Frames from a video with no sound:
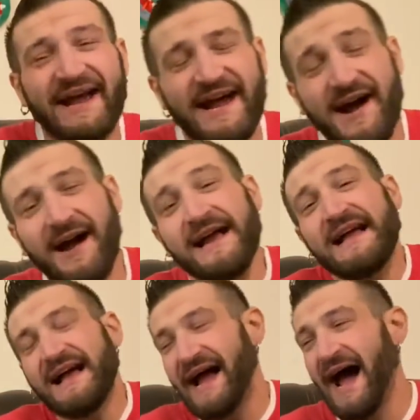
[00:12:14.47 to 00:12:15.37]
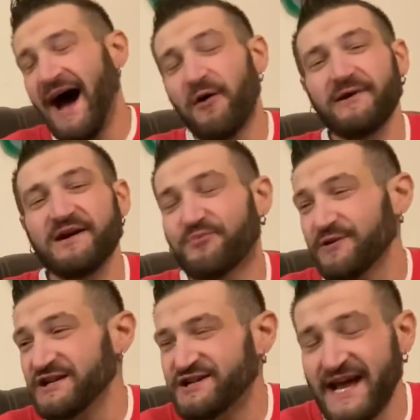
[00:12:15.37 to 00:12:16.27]
here. likes Al, we
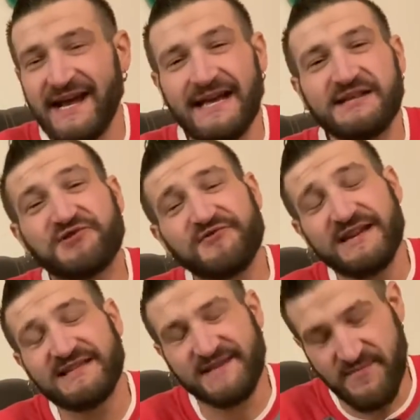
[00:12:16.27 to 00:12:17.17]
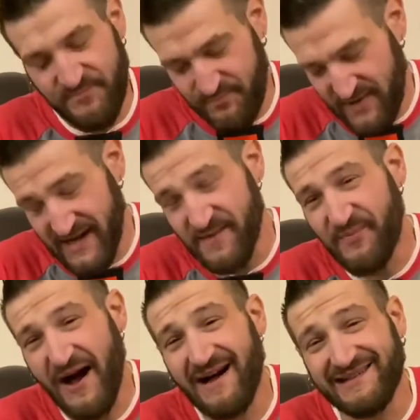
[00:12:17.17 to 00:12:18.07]
appreciate it. Yeah, Teresa, yeah. big
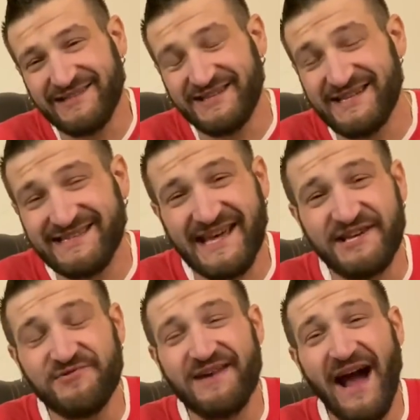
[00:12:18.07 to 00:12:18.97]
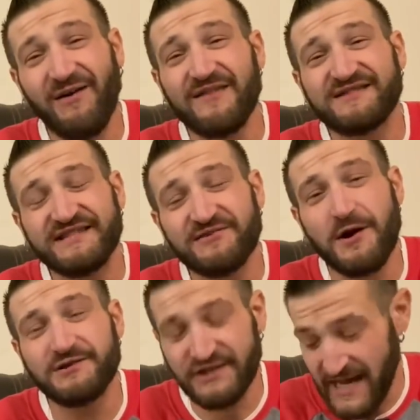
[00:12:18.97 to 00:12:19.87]
apologies that you now have I'll
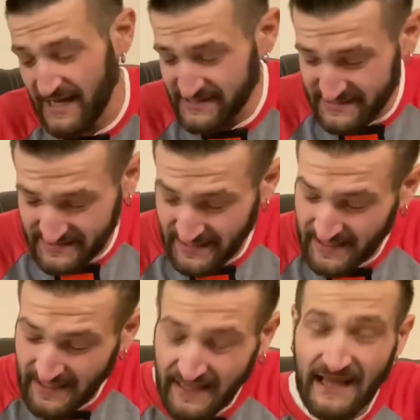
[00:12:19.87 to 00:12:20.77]
zero just take my chance shot in the balls